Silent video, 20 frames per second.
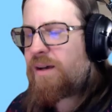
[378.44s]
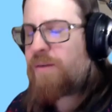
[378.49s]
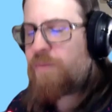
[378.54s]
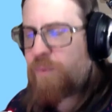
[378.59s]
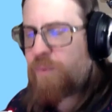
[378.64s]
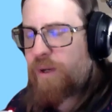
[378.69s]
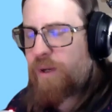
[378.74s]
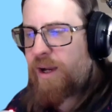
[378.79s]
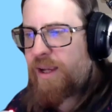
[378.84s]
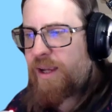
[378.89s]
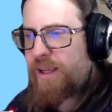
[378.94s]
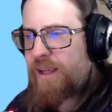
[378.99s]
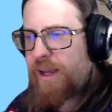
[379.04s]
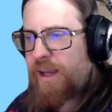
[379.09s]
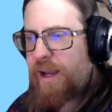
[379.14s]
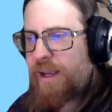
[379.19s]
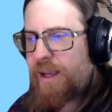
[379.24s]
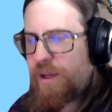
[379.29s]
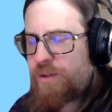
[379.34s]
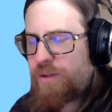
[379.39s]

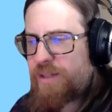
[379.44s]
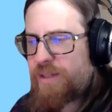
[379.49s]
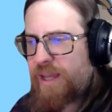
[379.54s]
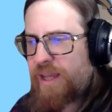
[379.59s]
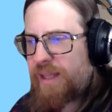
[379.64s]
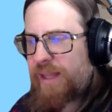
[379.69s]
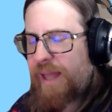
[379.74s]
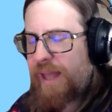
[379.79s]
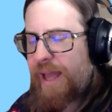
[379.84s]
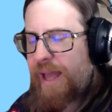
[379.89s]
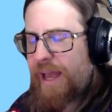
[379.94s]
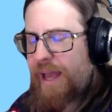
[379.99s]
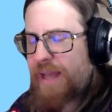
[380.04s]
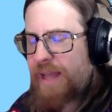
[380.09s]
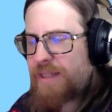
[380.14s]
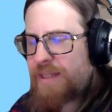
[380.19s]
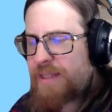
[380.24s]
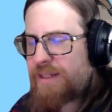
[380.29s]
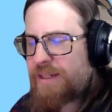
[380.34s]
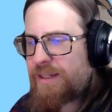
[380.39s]
I go dead
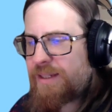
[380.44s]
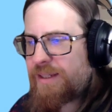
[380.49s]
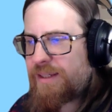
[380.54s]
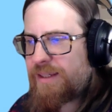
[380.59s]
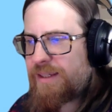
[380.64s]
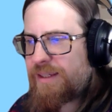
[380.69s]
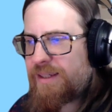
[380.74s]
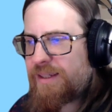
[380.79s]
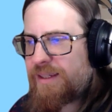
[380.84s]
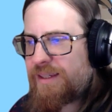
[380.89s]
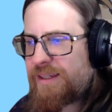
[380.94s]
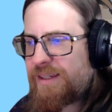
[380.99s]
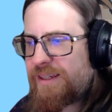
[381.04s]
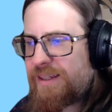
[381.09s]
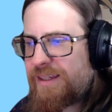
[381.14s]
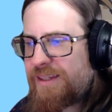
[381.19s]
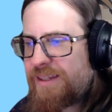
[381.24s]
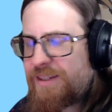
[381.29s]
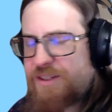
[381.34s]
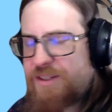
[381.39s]
last.
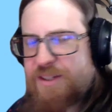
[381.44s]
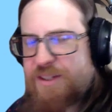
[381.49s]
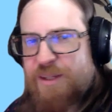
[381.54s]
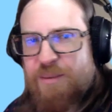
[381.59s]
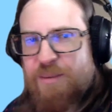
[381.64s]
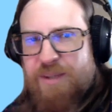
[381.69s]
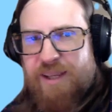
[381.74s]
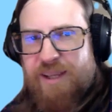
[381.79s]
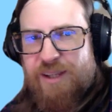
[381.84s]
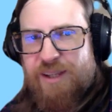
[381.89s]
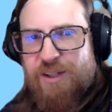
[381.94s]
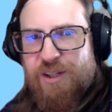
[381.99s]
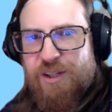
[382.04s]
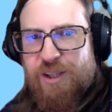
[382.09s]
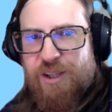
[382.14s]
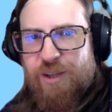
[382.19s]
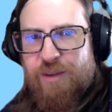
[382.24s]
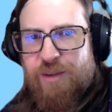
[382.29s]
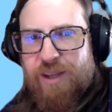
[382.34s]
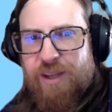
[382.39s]
It just seems like it
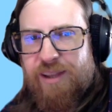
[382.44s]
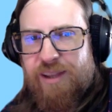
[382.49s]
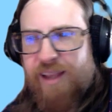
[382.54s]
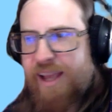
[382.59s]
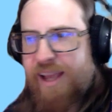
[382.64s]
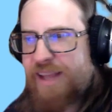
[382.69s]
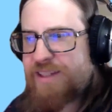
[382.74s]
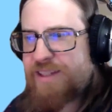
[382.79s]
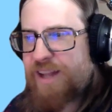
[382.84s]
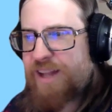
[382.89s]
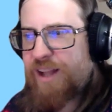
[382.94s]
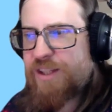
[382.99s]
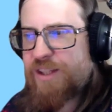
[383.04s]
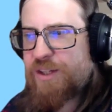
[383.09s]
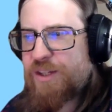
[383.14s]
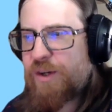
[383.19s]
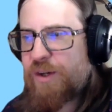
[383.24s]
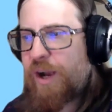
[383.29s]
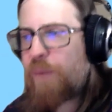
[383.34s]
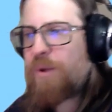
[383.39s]
should go dead last.
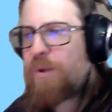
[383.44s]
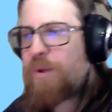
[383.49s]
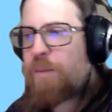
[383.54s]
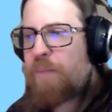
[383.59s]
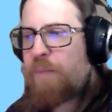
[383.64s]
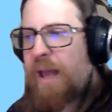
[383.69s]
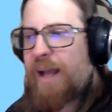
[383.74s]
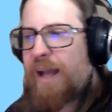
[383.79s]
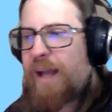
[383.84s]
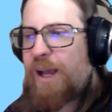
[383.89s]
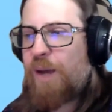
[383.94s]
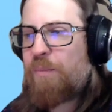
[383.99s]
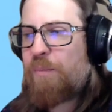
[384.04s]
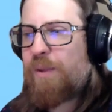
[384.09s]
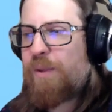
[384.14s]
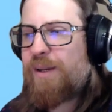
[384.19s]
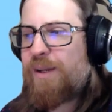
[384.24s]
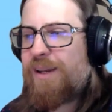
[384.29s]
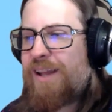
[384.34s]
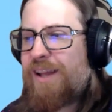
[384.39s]
Also, I want to back up
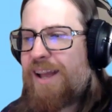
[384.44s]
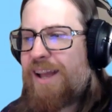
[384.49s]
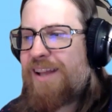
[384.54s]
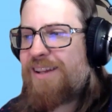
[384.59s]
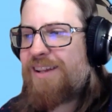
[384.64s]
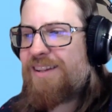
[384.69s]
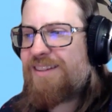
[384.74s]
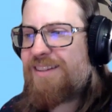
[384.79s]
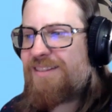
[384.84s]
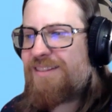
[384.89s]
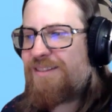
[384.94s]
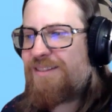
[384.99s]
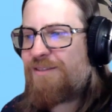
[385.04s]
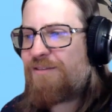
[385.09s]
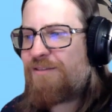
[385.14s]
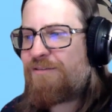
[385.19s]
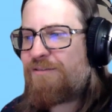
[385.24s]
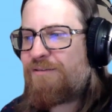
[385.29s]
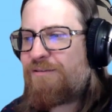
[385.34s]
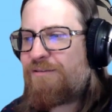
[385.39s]
and
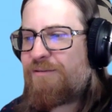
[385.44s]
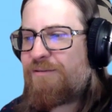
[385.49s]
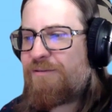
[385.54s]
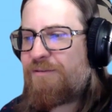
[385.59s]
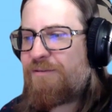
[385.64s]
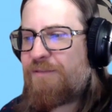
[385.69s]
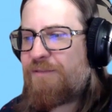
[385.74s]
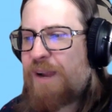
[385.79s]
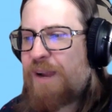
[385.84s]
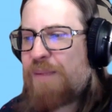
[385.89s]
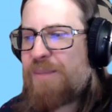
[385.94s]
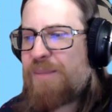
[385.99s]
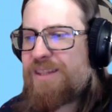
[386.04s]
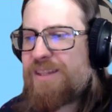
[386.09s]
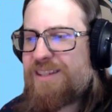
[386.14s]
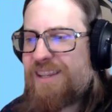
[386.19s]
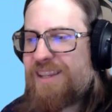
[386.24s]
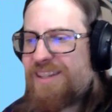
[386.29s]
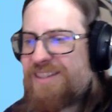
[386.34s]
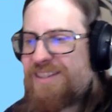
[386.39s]
frame
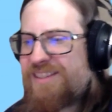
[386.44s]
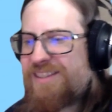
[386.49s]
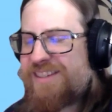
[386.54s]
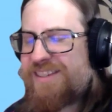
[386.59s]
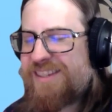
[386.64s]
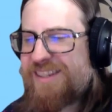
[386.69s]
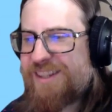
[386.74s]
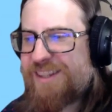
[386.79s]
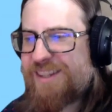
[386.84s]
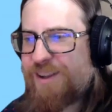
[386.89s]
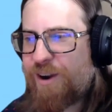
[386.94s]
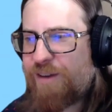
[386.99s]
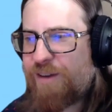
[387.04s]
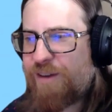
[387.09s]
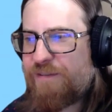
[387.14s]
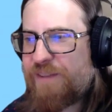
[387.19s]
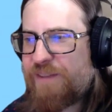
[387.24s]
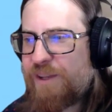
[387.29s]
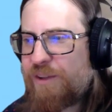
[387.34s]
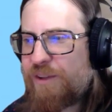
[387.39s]
this as
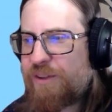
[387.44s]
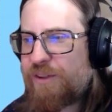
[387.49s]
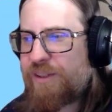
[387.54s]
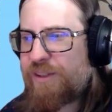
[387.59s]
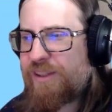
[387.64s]
Garfield